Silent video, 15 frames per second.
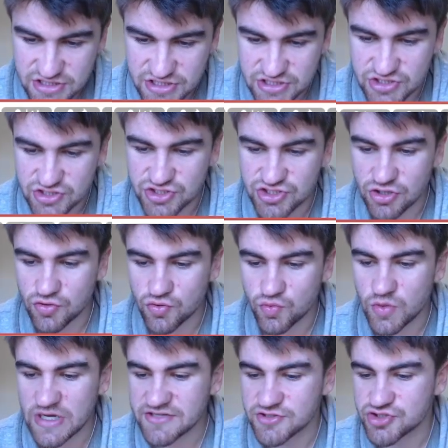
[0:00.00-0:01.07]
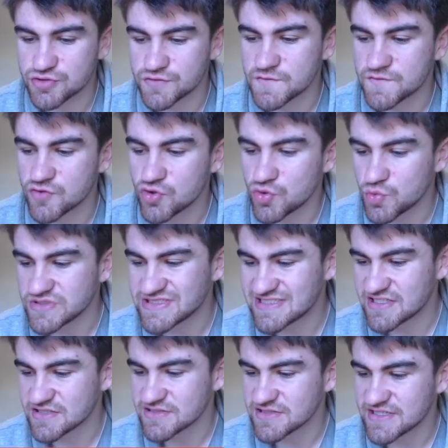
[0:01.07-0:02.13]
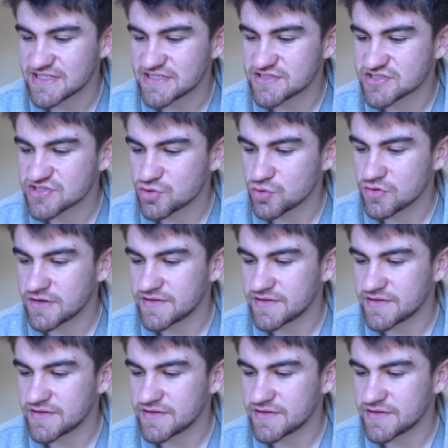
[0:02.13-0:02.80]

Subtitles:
Shoal 124 was the lead scorer,